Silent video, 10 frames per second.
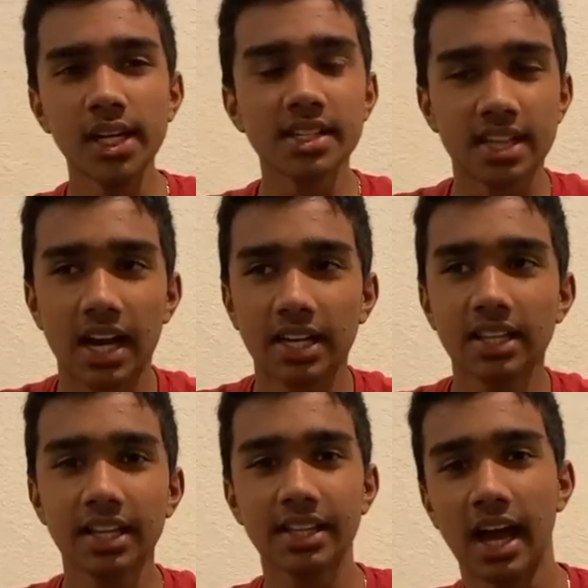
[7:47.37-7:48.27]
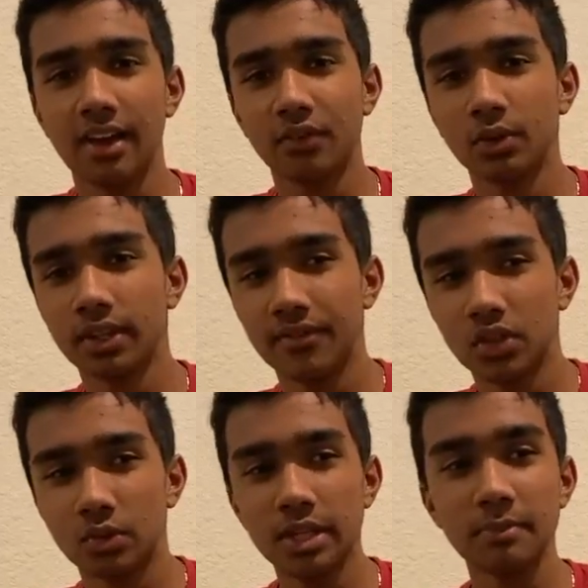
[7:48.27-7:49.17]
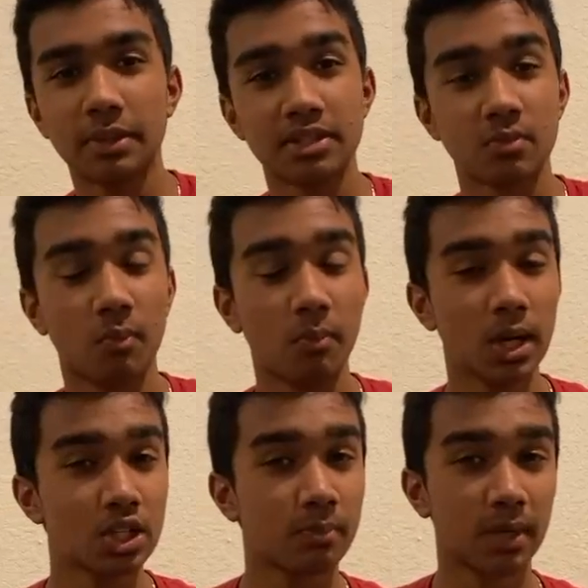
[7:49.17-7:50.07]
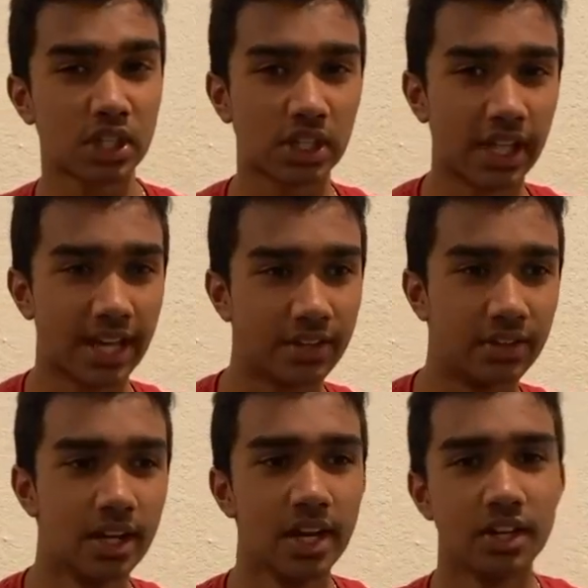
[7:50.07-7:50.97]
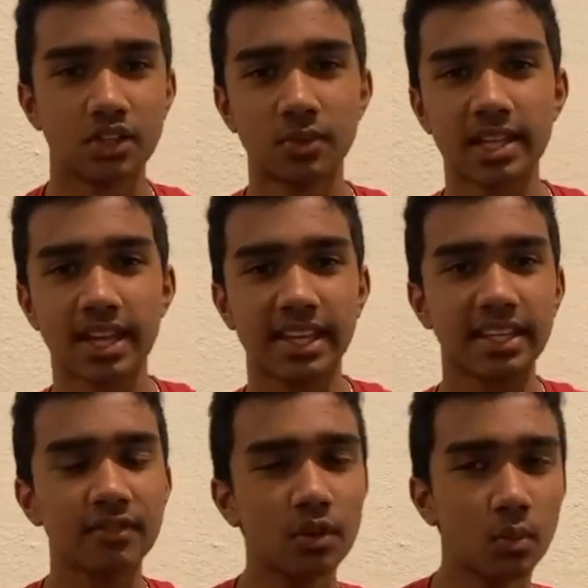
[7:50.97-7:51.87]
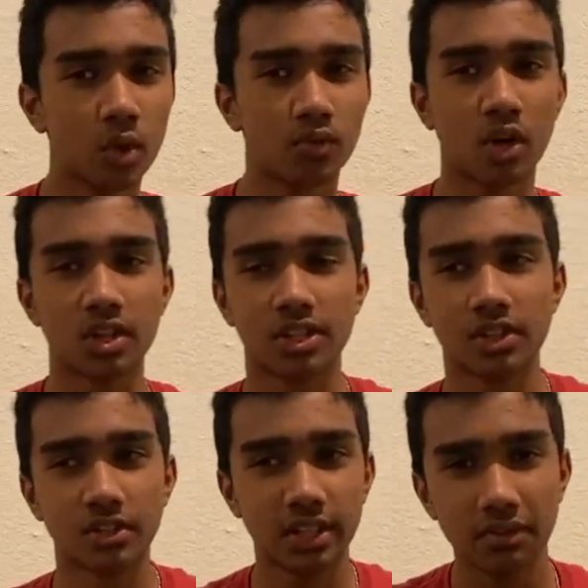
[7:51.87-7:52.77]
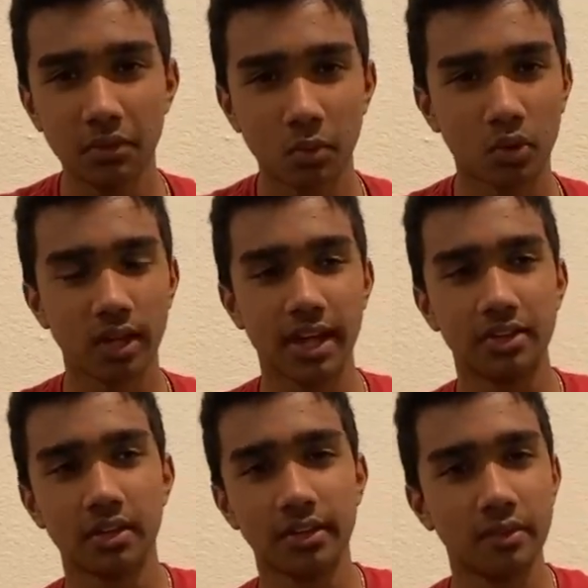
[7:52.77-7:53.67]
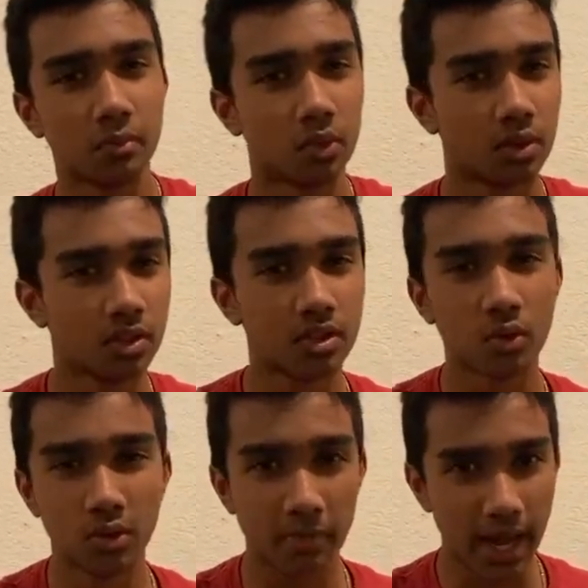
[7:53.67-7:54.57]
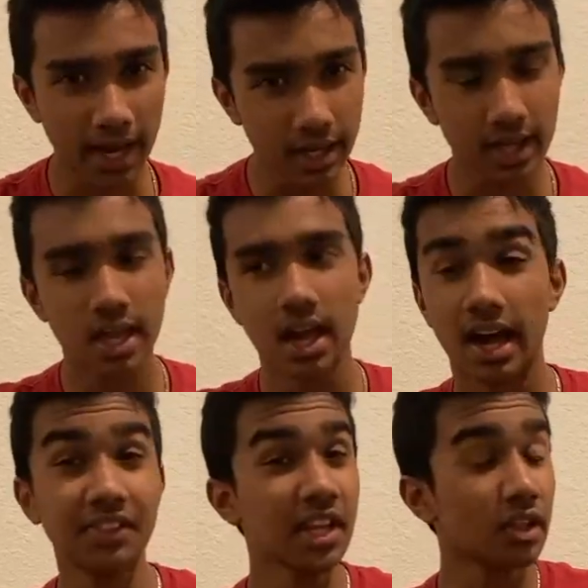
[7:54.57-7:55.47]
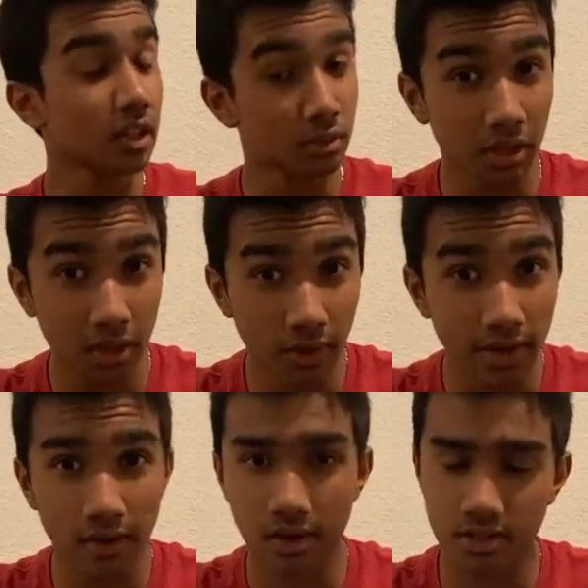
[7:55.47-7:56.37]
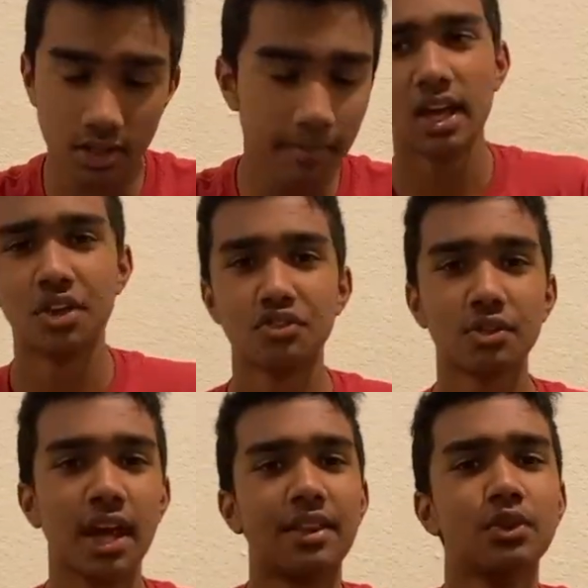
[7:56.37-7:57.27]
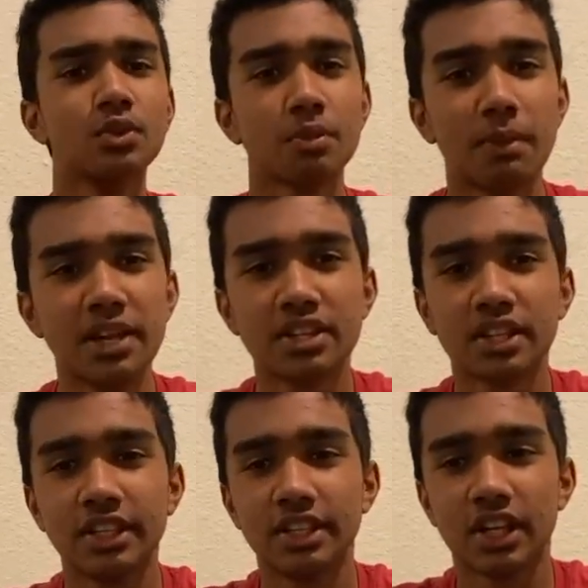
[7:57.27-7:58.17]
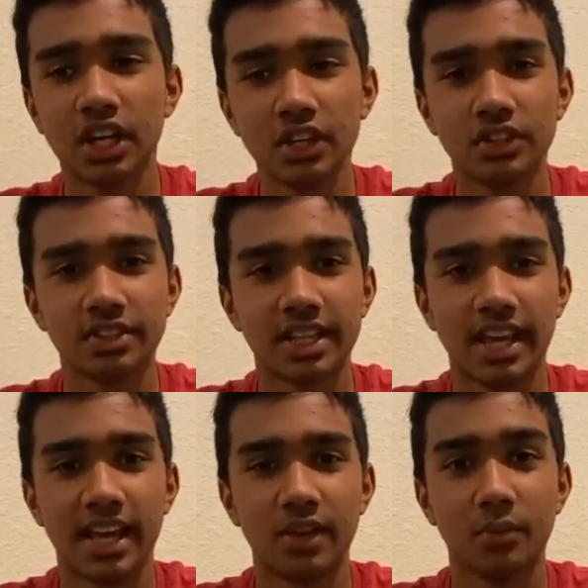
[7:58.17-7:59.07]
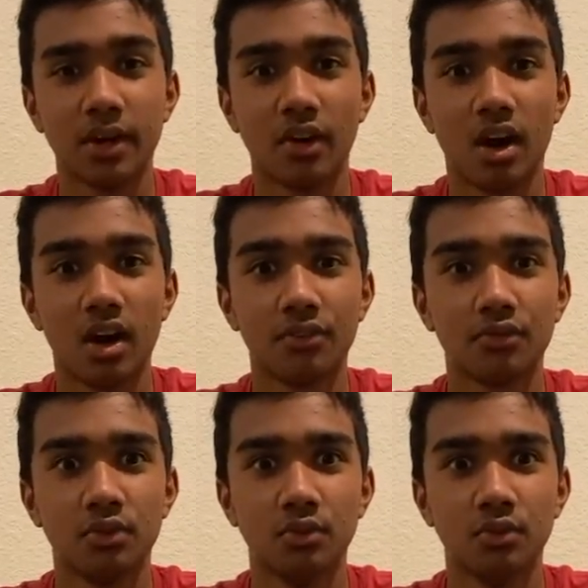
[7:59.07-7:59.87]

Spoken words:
is kind of like the iPhone 11 green, but it's much, much lighter. So it's like even more frostier, even more lighter, even more toned back. I think it looks pretty great, honestly. So yeah, those are basically the colors, and we're off to